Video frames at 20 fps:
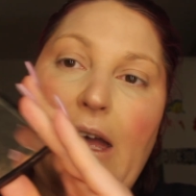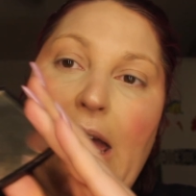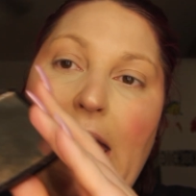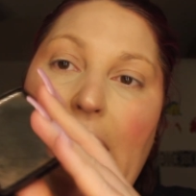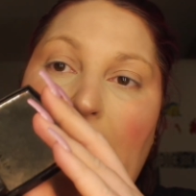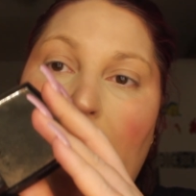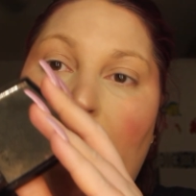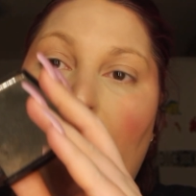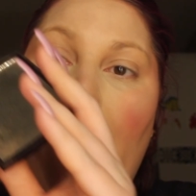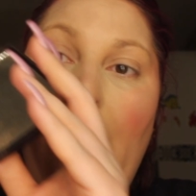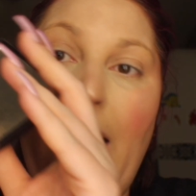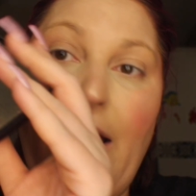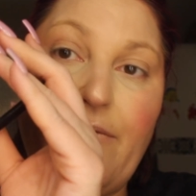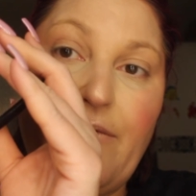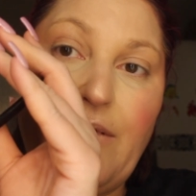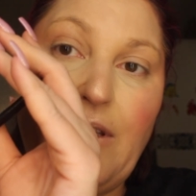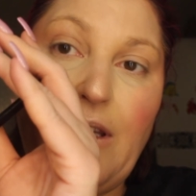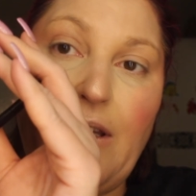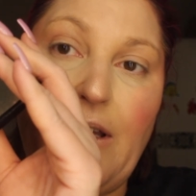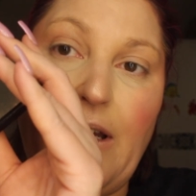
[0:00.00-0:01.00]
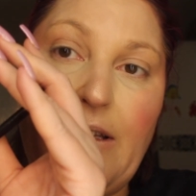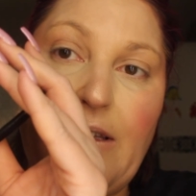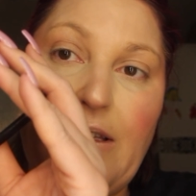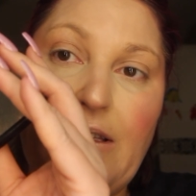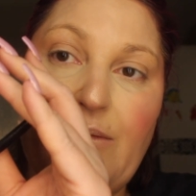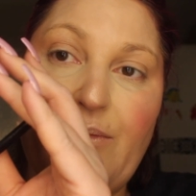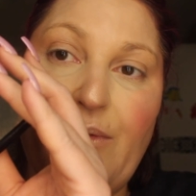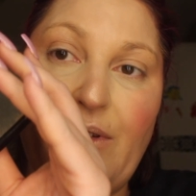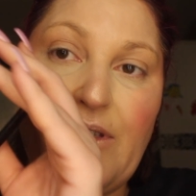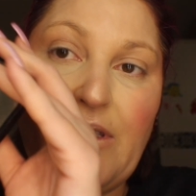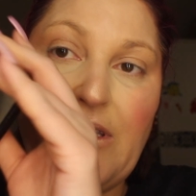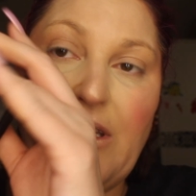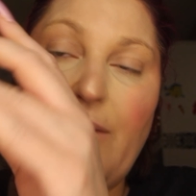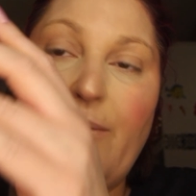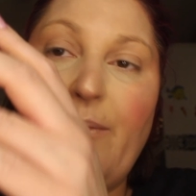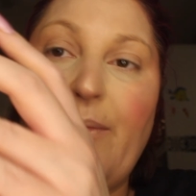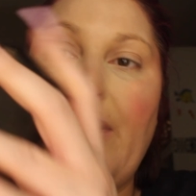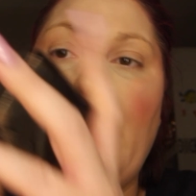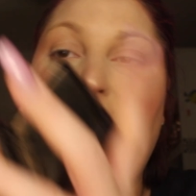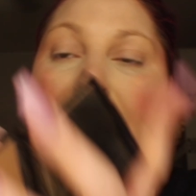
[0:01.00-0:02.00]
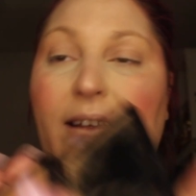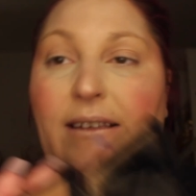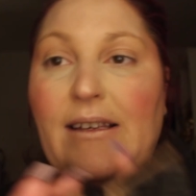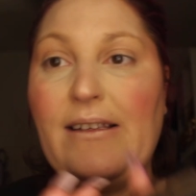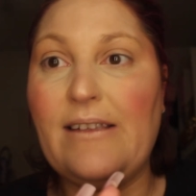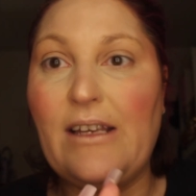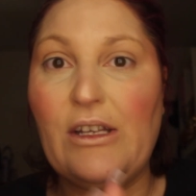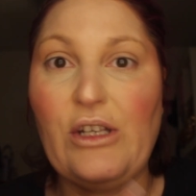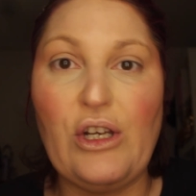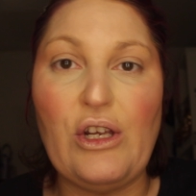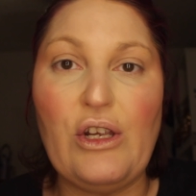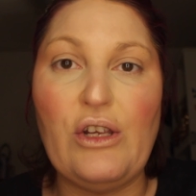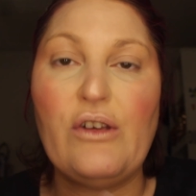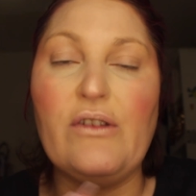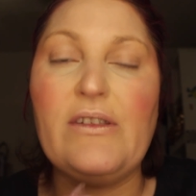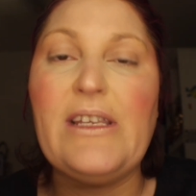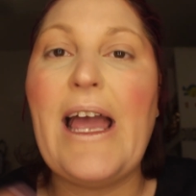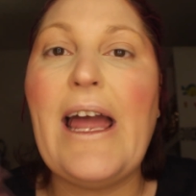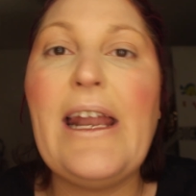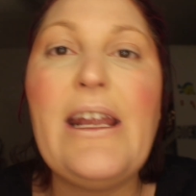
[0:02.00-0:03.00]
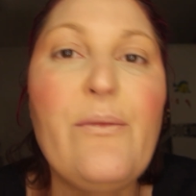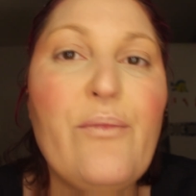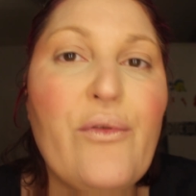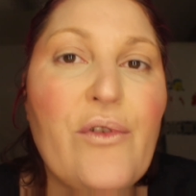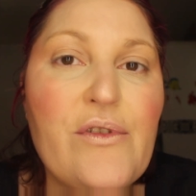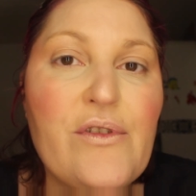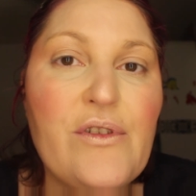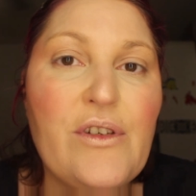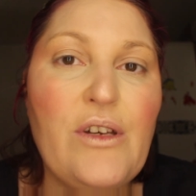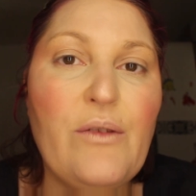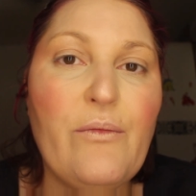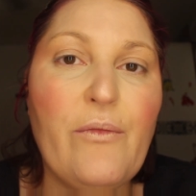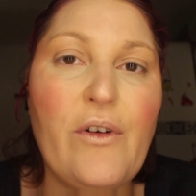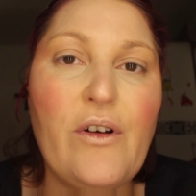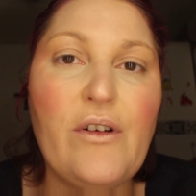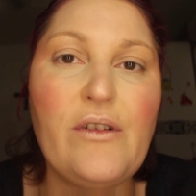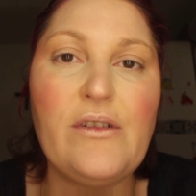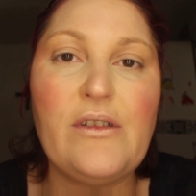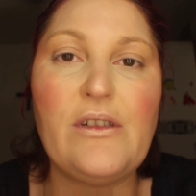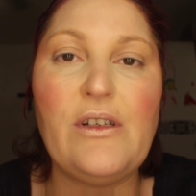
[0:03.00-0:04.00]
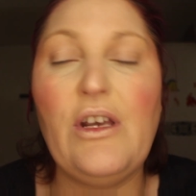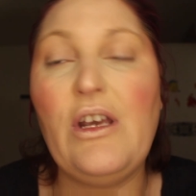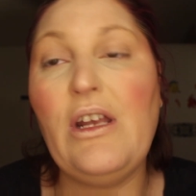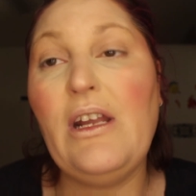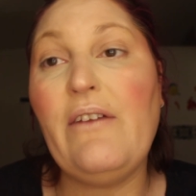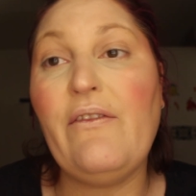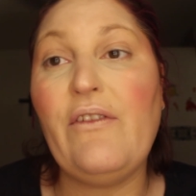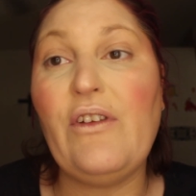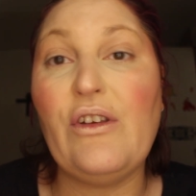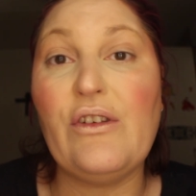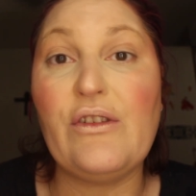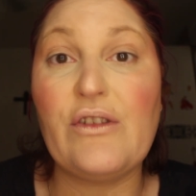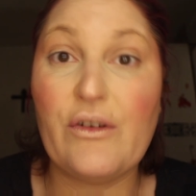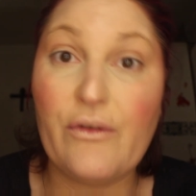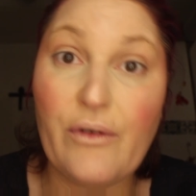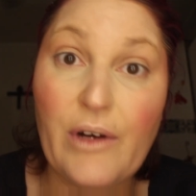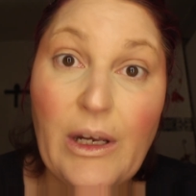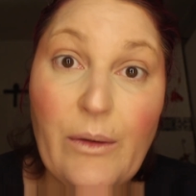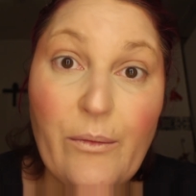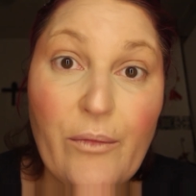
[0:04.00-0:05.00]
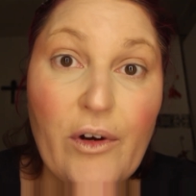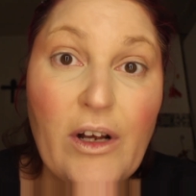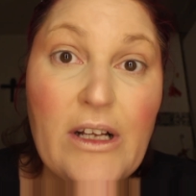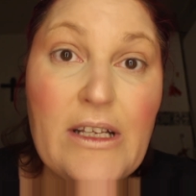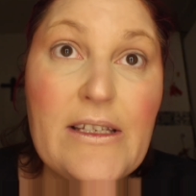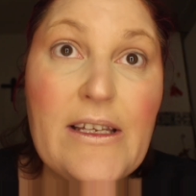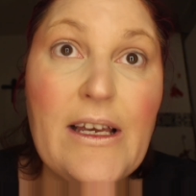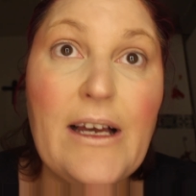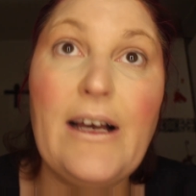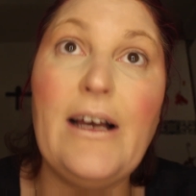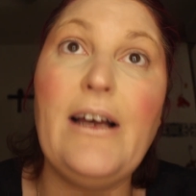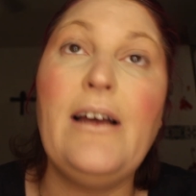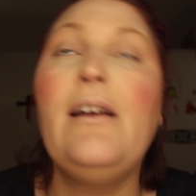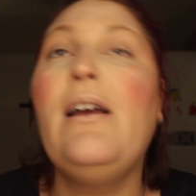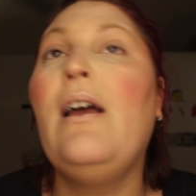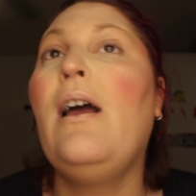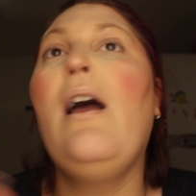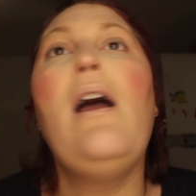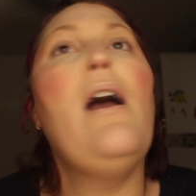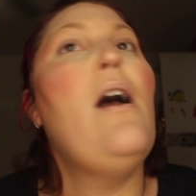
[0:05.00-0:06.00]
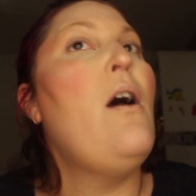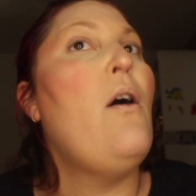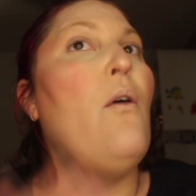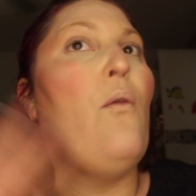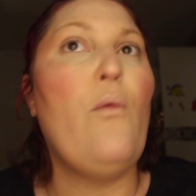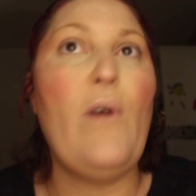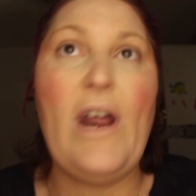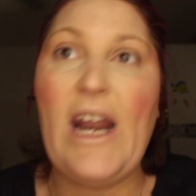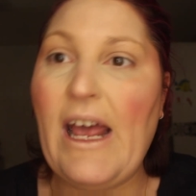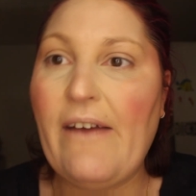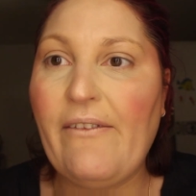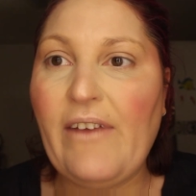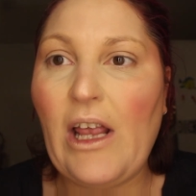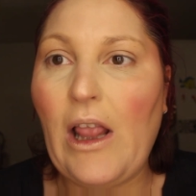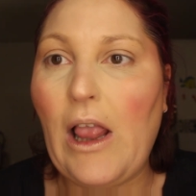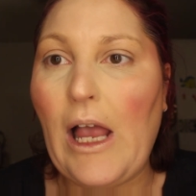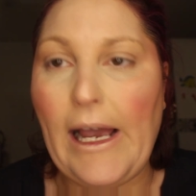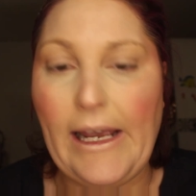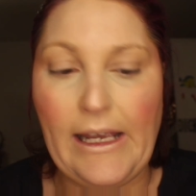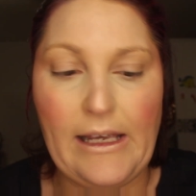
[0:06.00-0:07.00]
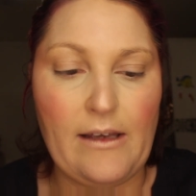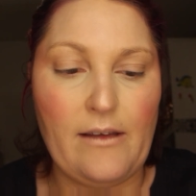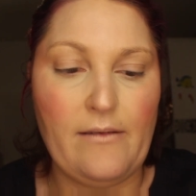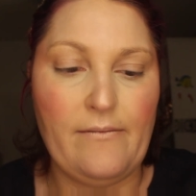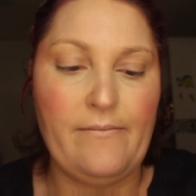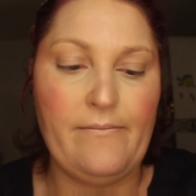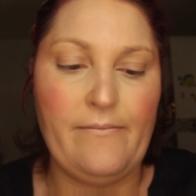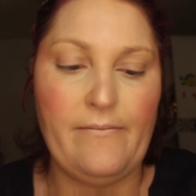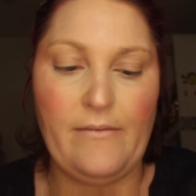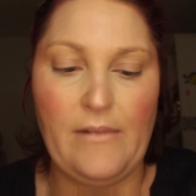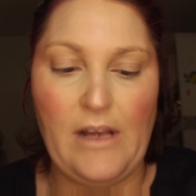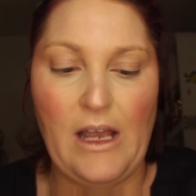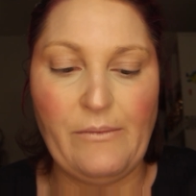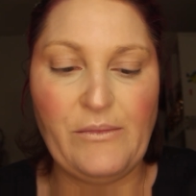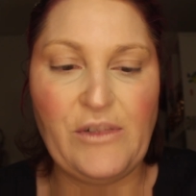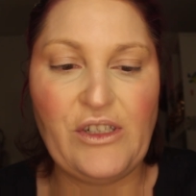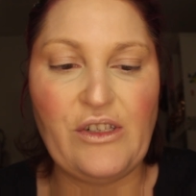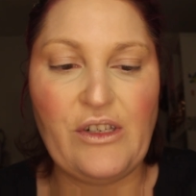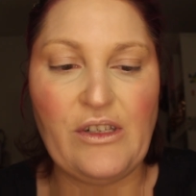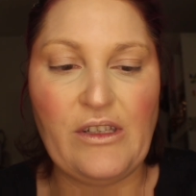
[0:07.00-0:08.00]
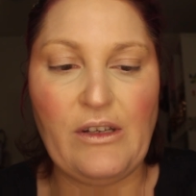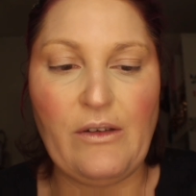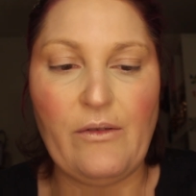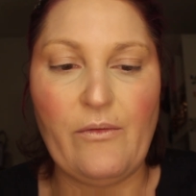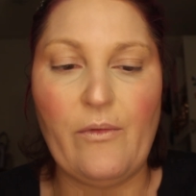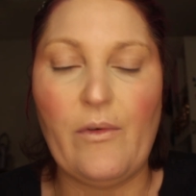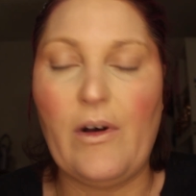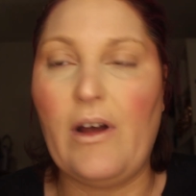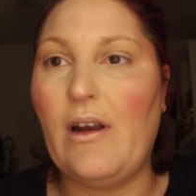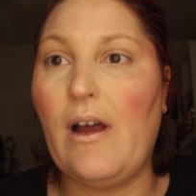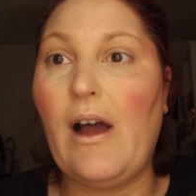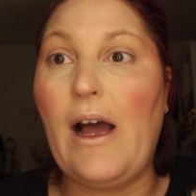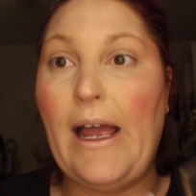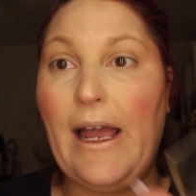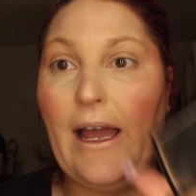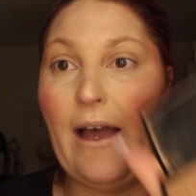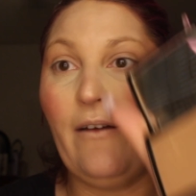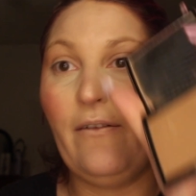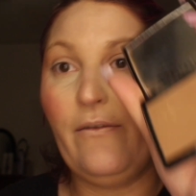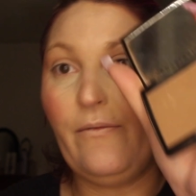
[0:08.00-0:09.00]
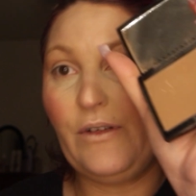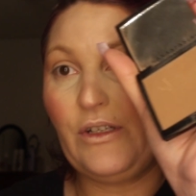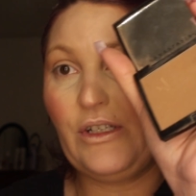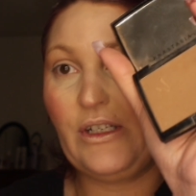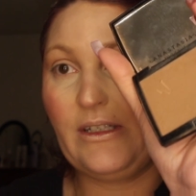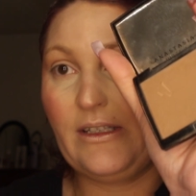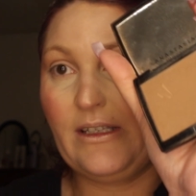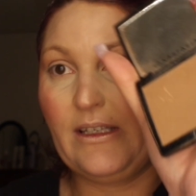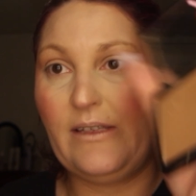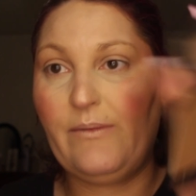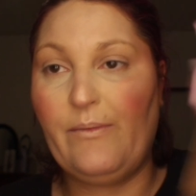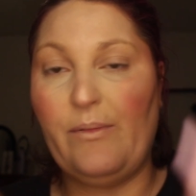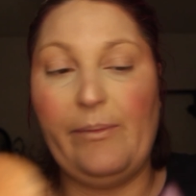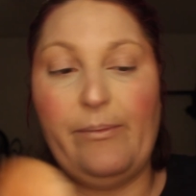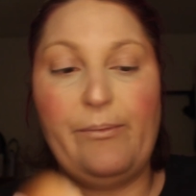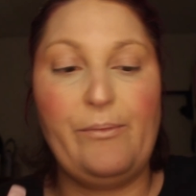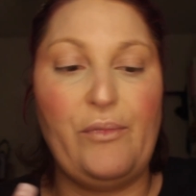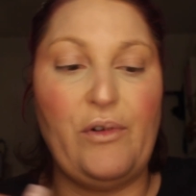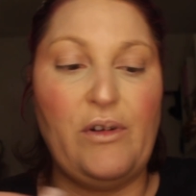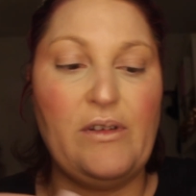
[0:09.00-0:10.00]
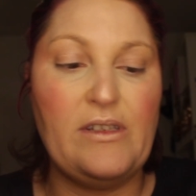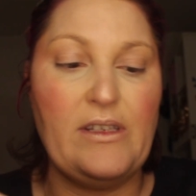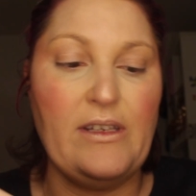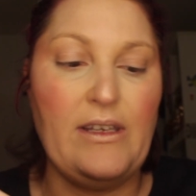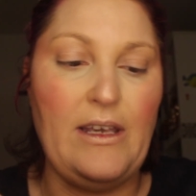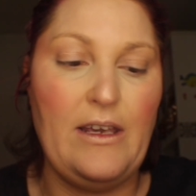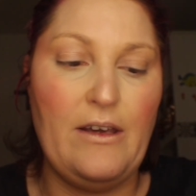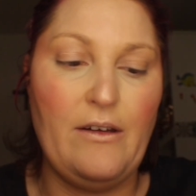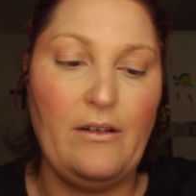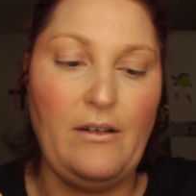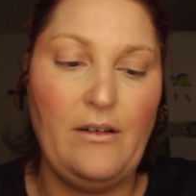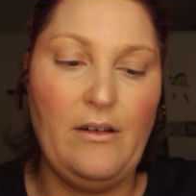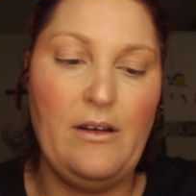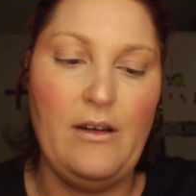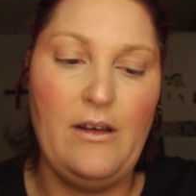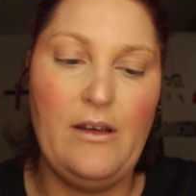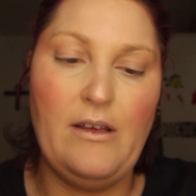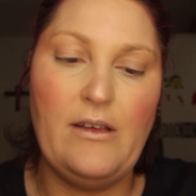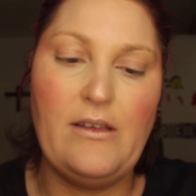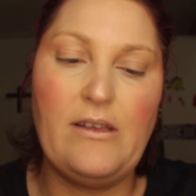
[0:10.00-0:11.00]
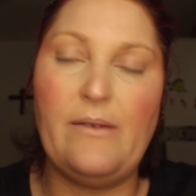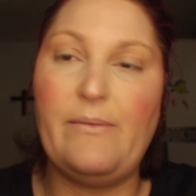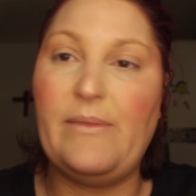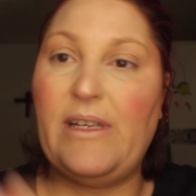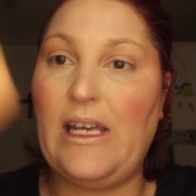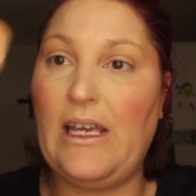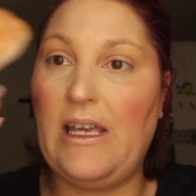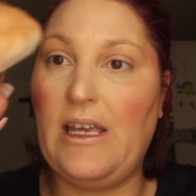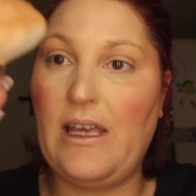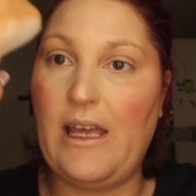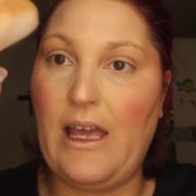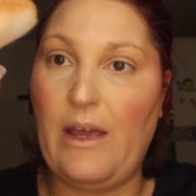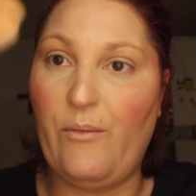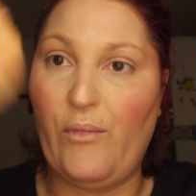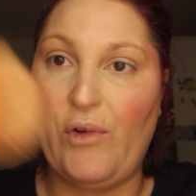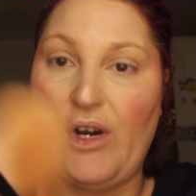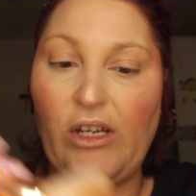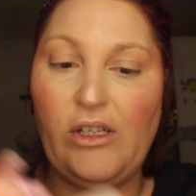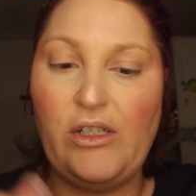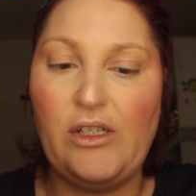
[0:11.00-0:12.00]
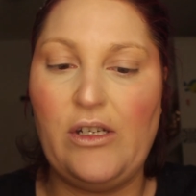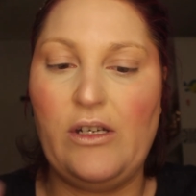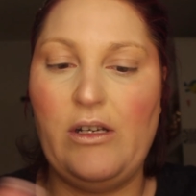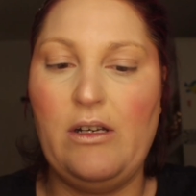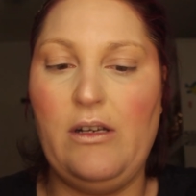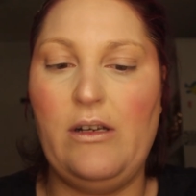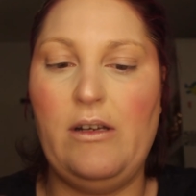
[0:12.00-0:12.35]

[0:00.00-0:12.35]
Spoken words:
And I really like this bronzer, but as I said, you can use any bronzer you want. You can even use cream bronzer, whatever you like. I'm just using what I have, which is this bronzer here. So I'm taking a brush.